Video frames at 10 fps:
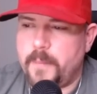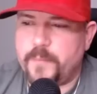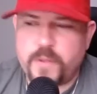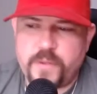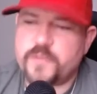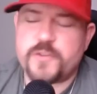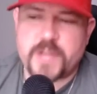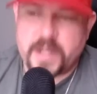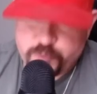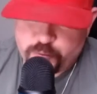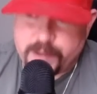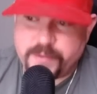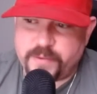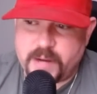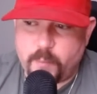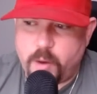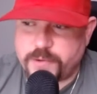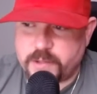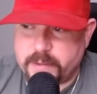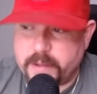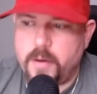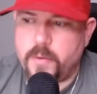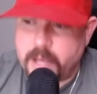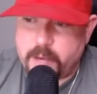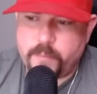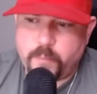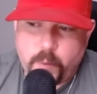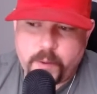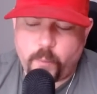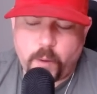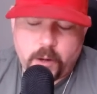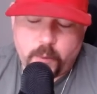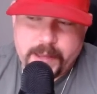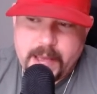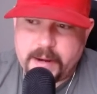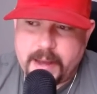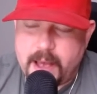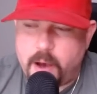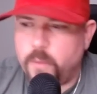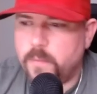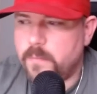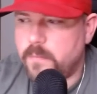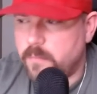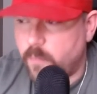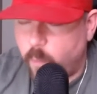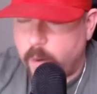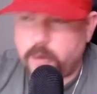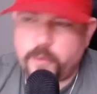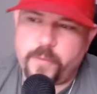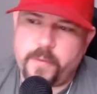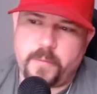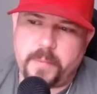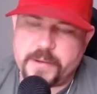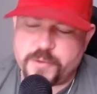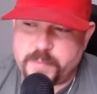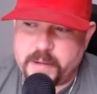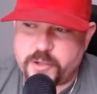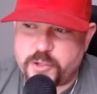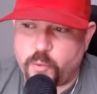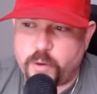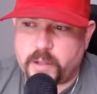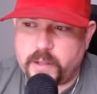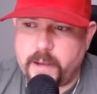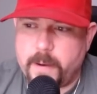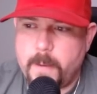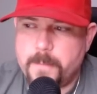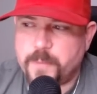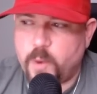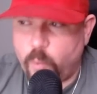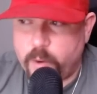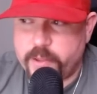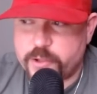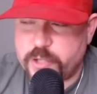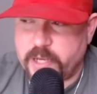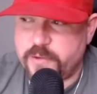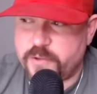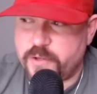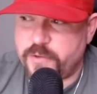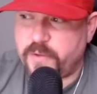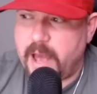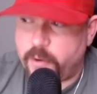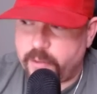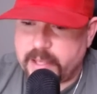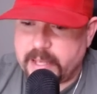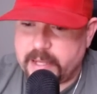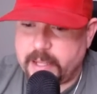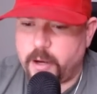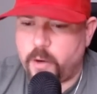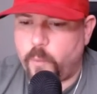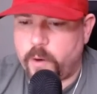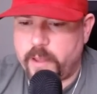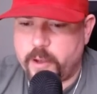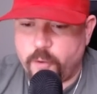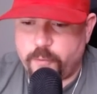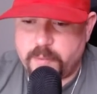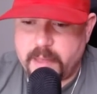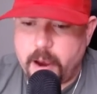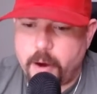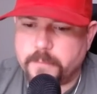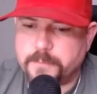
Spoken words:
So these are just kind of trends that I'm watching. I'm like, okay, where are we at now? Where are the Blazers been historically? What are the changes? How do they get here? Where do they go from there?